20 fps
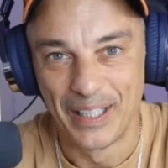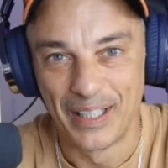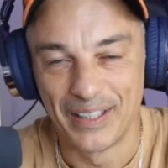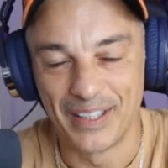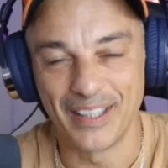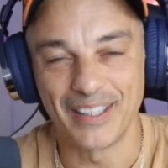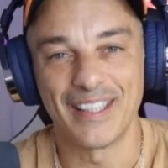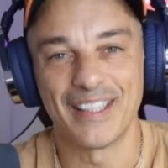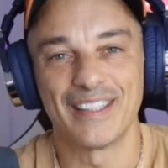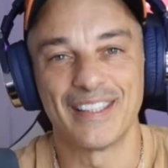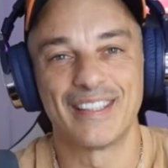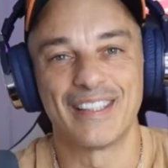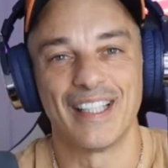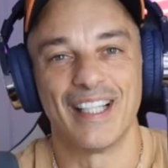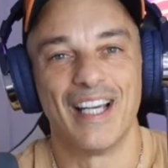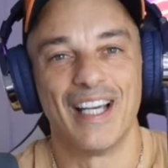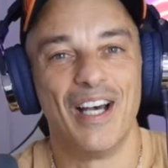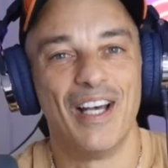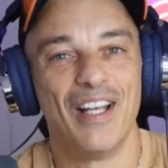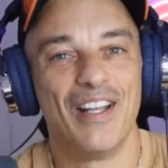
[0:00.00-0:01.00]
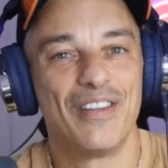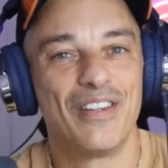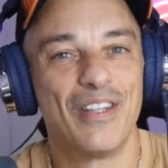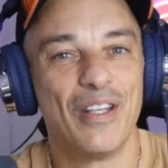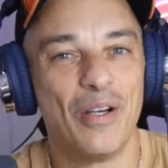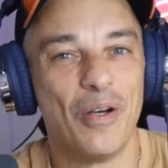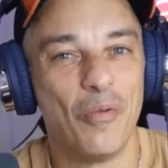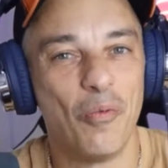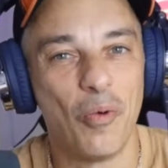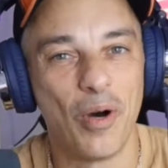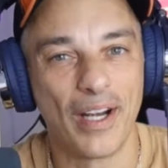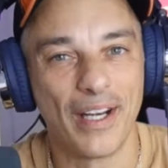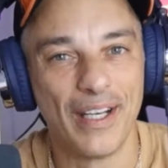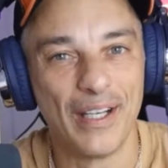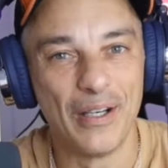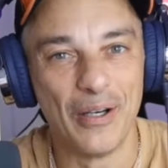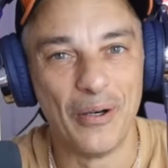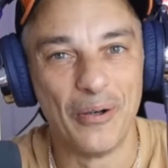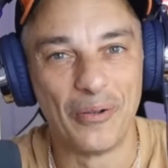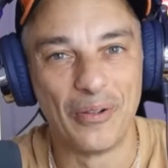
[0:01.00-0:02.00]
This is the one
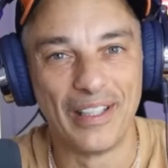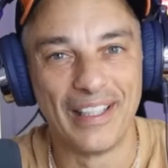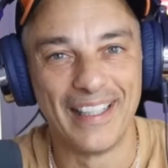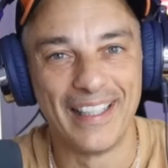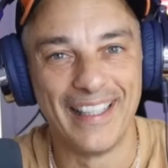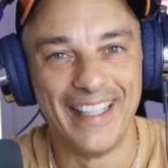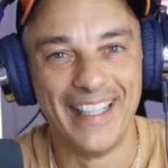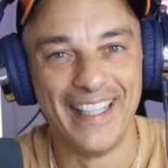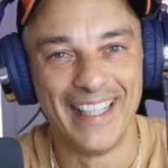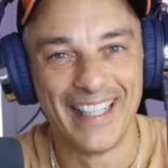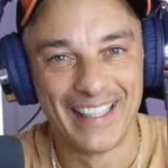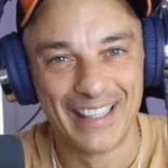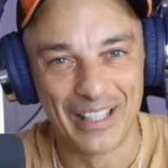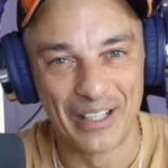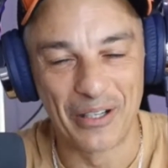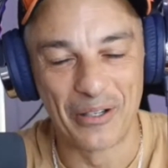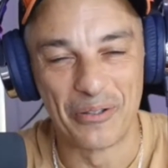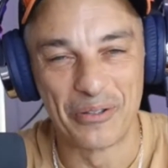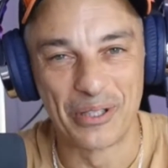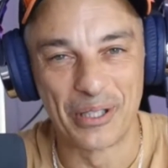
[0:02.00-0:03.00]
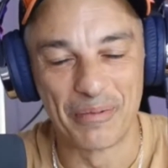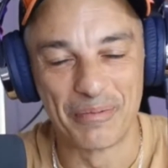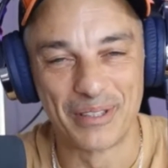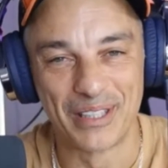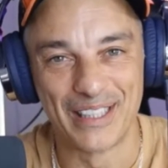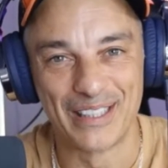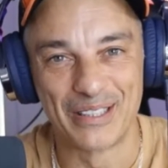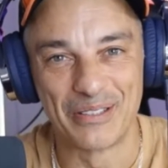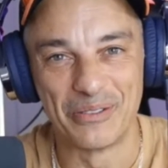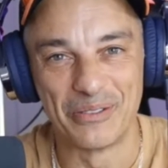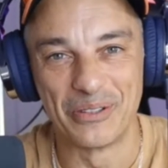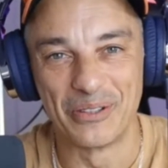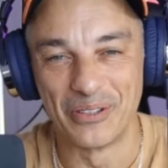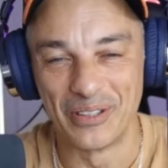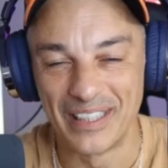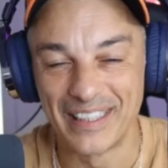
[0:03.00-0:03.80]
and only, the Coach MC Studio.